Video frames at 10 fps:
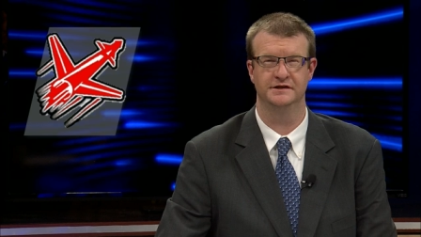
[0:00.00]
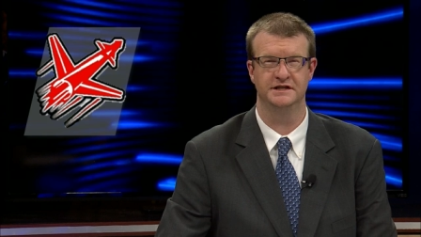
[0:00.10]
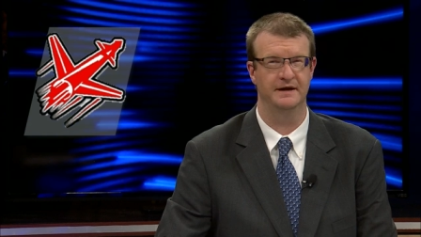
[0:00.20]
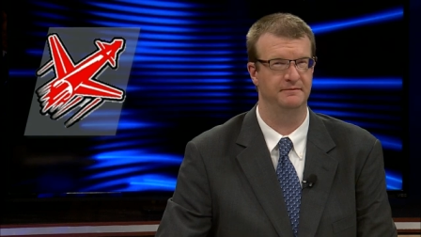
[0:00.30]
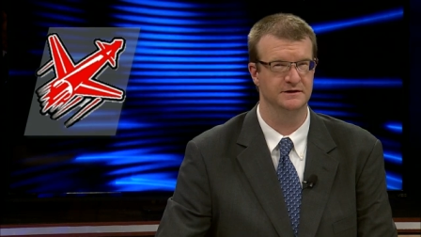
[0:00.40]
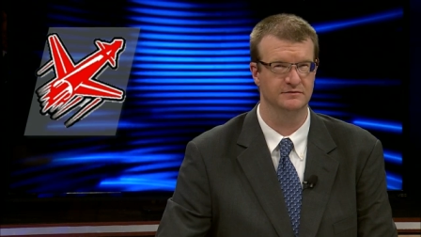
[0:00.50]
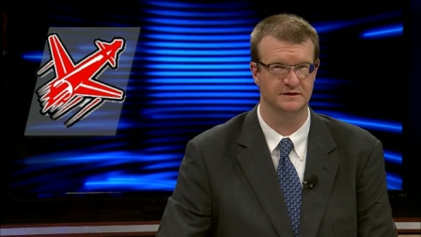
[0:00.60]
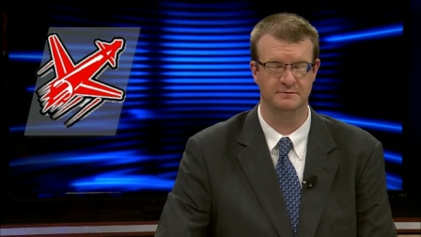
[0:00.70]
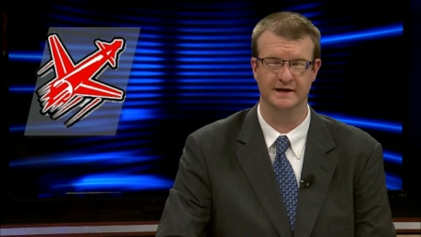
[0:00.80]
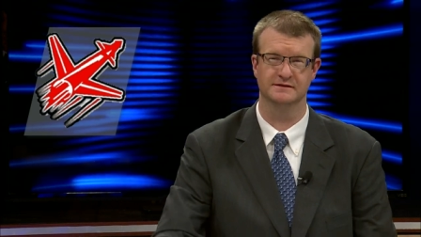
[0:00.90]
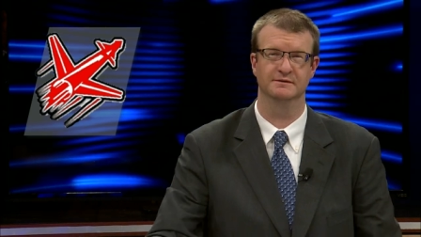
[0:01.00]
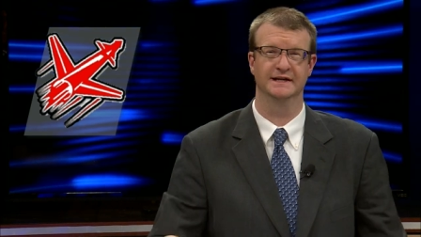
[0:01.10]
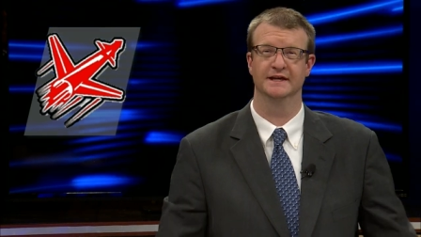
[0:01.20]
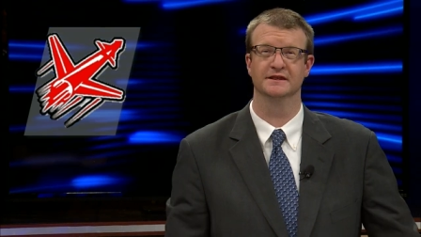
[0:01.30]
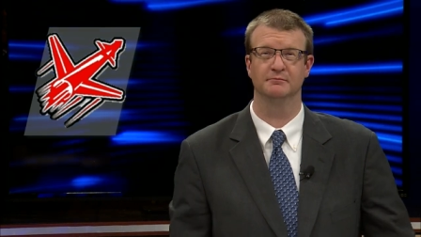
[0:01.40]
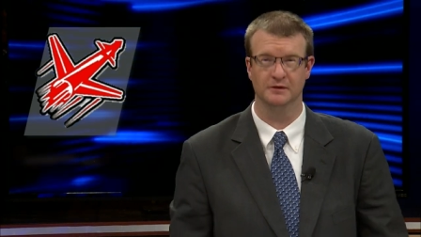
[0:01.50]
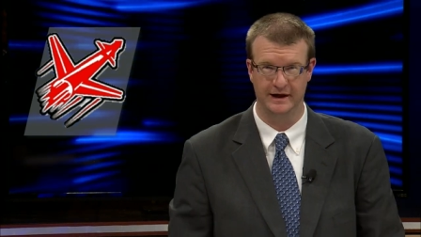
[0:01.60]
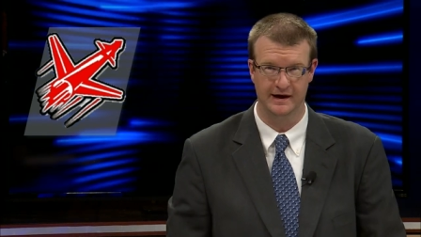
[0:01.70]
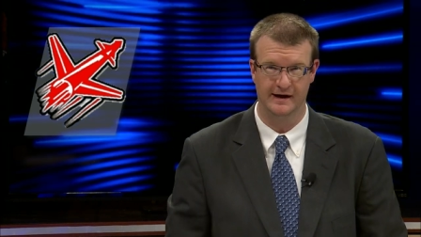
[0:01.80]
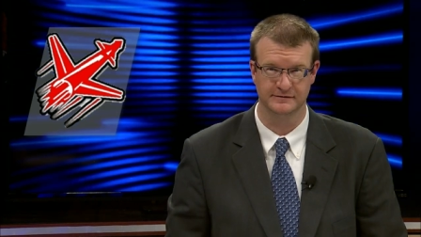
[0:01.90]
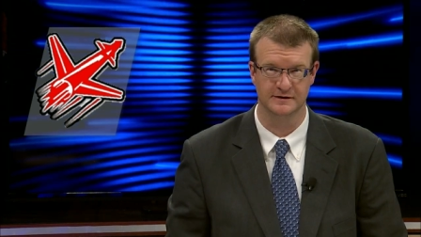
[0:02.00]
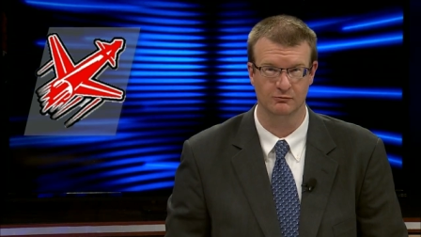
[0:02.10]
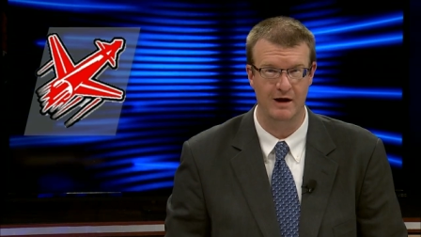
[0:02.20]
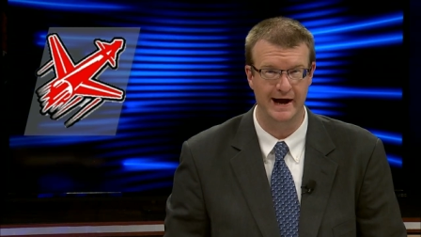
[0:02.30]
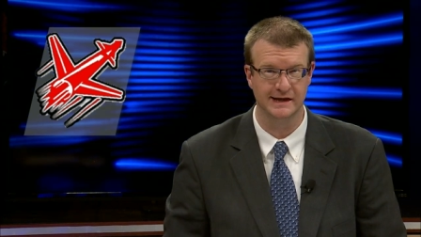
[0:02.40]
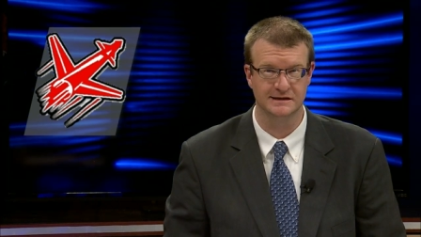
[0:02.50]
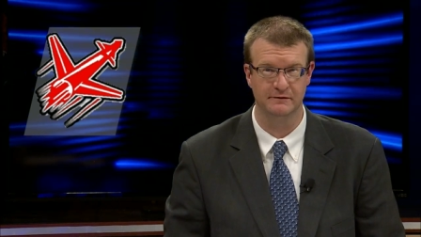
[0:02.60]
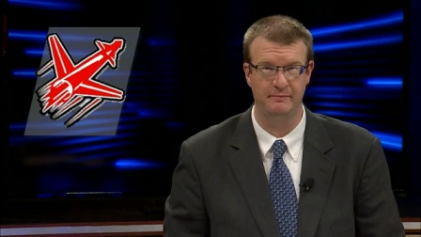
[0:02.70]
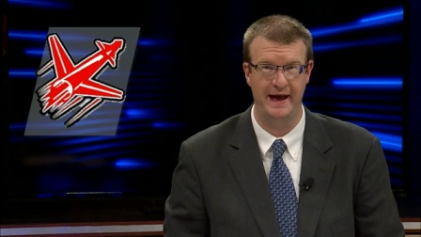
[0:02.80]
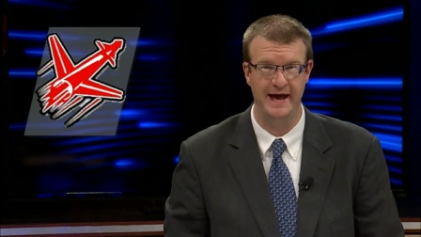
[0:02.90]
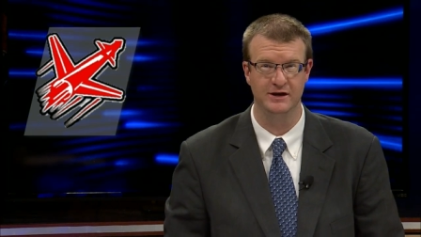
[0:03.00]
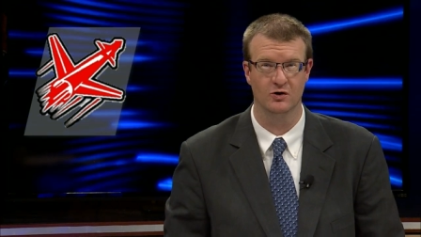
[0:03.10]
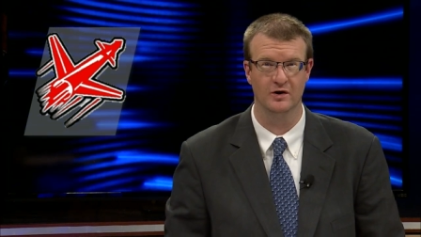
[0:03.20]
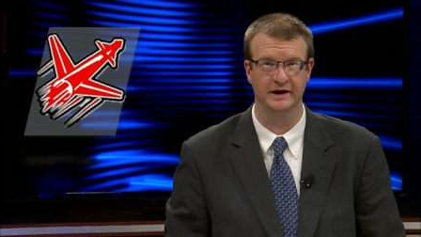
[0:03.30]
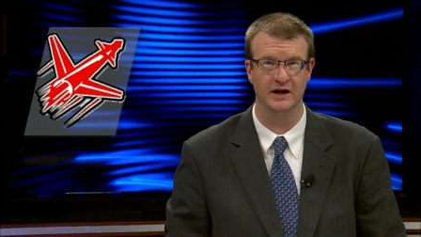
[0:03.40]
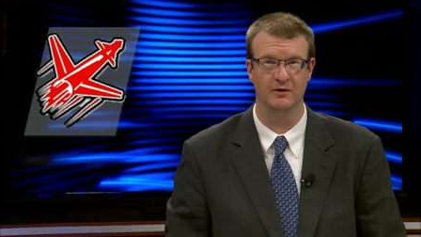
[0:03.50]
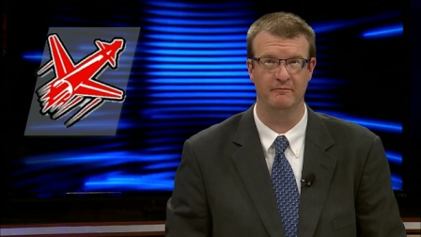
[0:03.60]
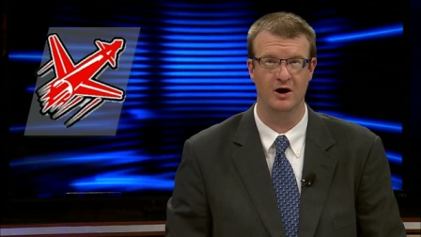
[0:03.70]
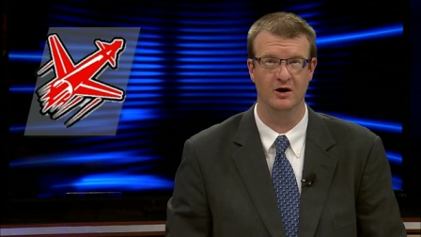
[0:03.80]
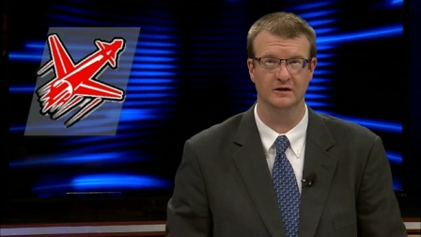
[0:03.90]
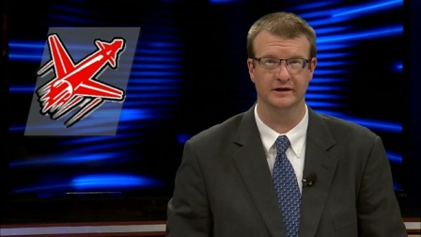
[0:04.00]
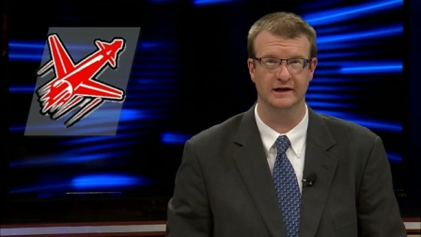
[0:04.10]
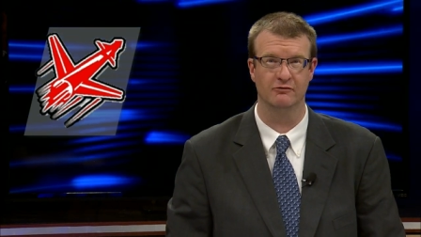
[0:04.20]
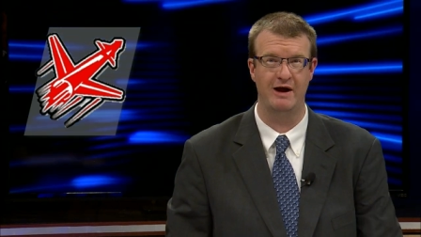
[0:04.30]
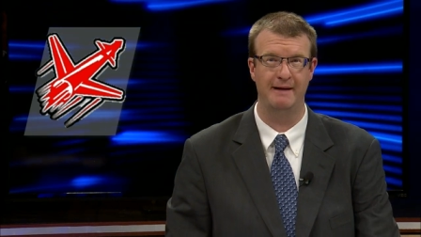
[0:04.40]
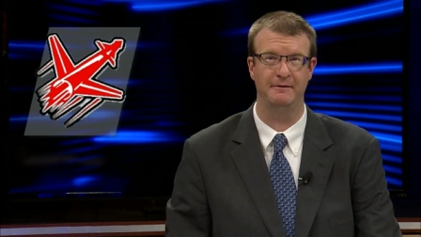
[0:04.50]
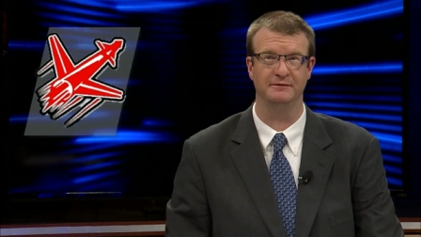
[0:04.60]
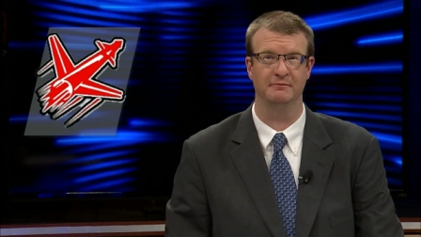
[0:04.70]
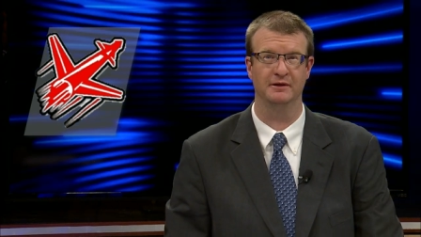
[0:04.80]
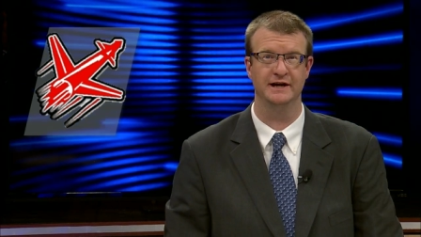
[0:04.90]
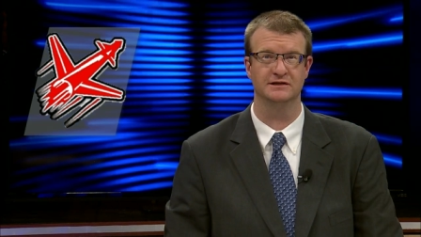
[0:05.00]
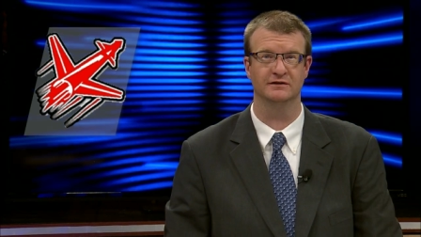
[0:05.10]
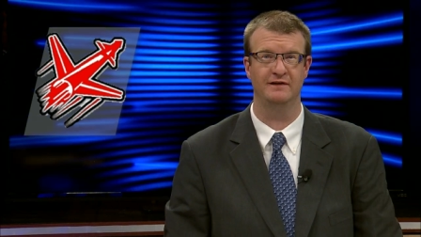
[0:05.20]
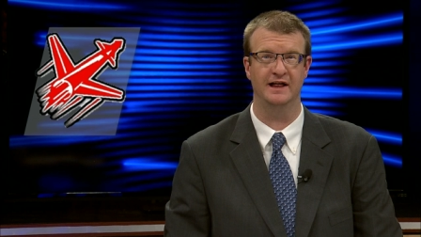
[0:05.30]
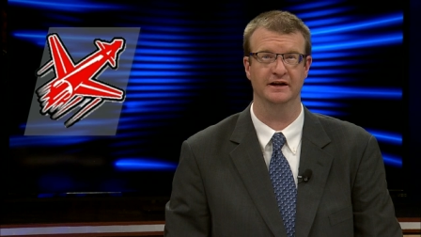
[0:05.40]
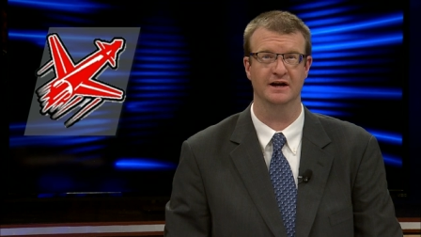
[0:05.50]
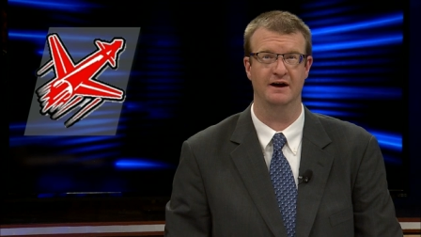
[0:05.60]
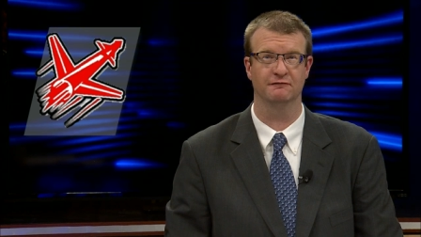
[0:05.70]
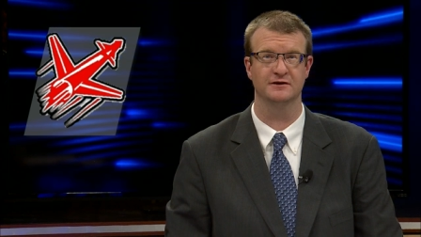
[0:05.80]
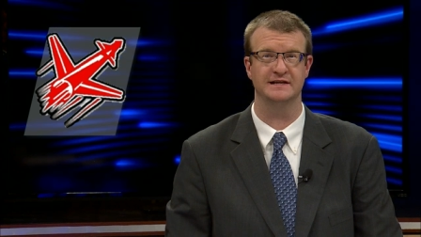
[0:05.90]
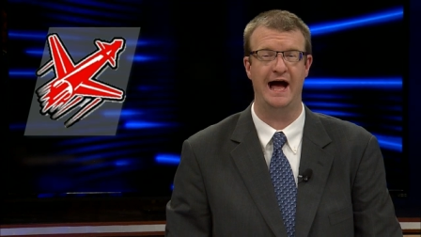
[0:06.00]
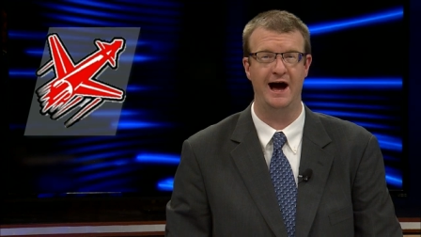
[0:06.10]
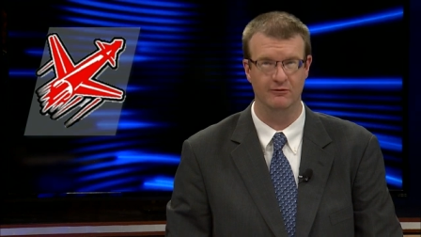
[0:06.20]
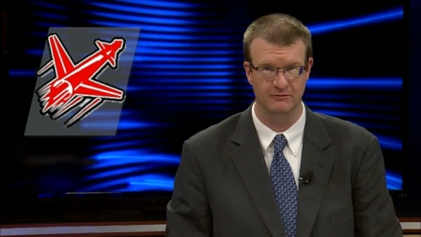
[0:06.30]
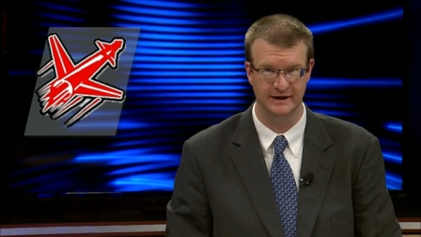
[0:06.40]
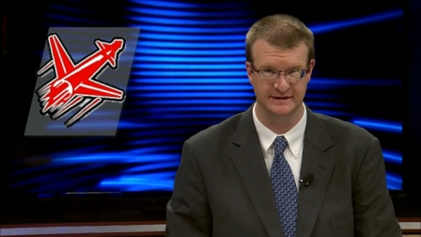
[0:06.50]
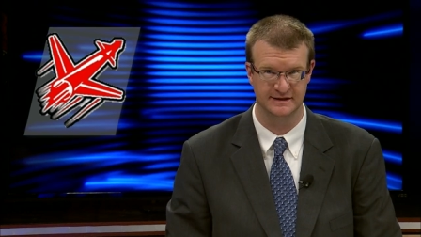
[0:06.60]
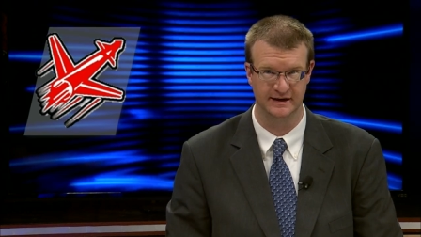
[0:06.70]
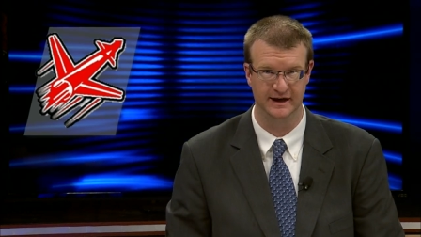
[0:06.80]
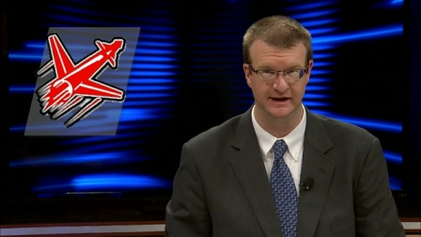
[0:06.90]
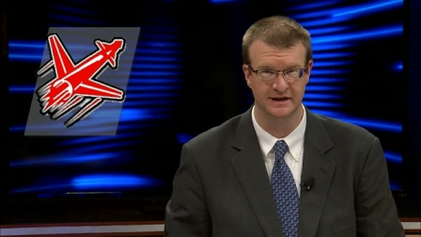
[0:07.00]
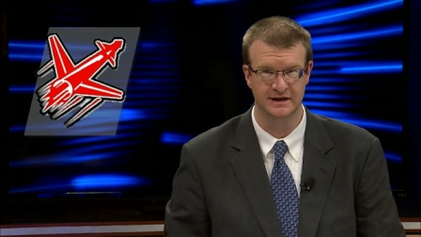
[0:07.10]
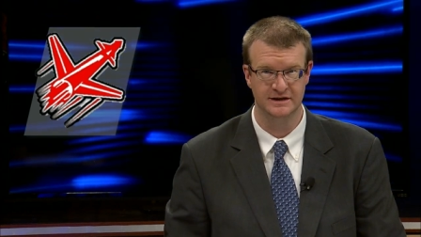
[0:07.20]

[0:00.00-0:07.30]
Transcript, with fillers: We're the champions we expect to be in the playoffs. The Rockets of Pandora Gilboa looking to wrap up the Blanchard Valley Conference outright tonight.